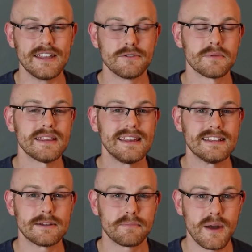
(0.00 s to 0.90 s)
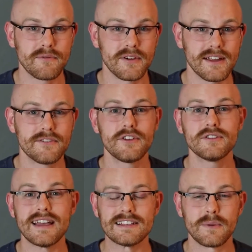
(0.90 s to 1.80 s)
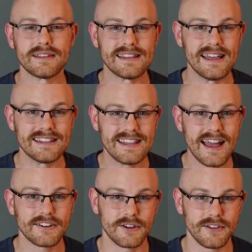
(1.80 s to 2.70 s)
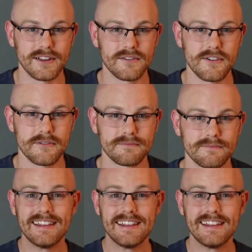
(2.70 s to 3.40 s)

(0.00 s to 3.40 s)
and you really need to prep for interviews as well as the technical interview.